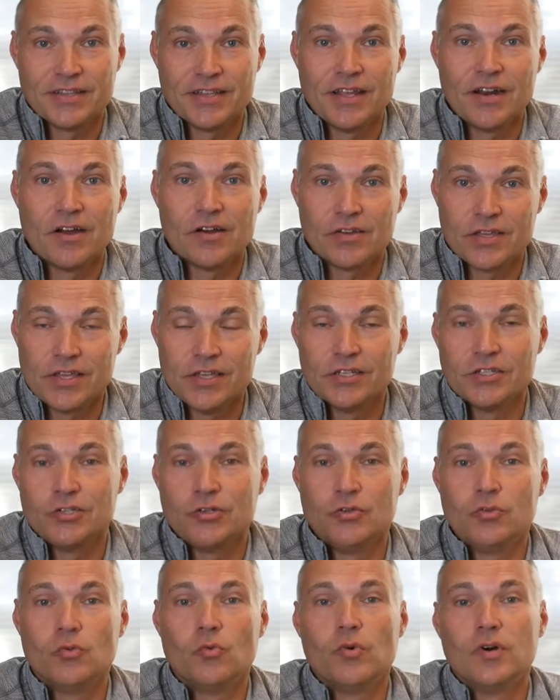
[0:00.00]
then I'll get
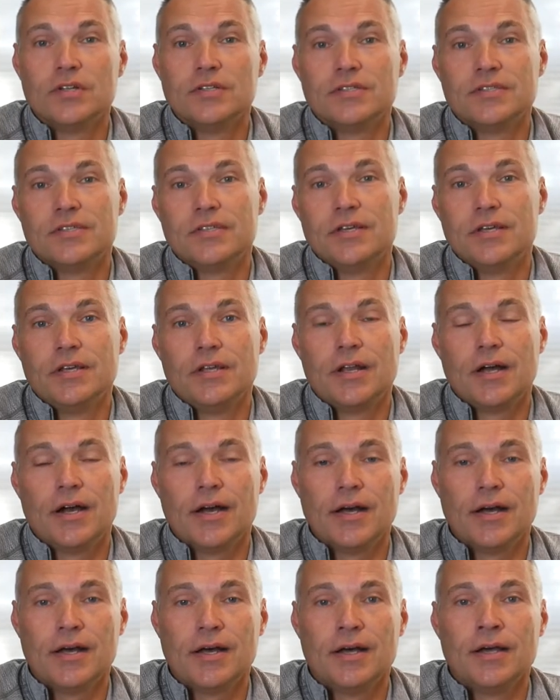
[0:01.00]
to the ones that
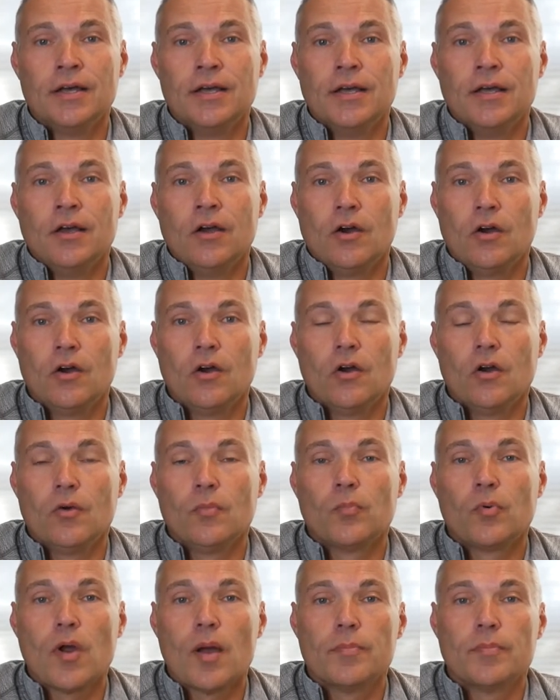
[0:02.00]
are
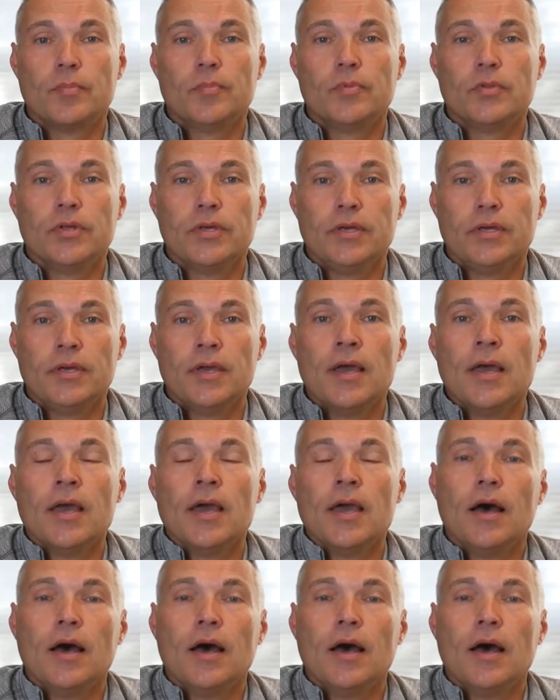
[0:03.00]
probably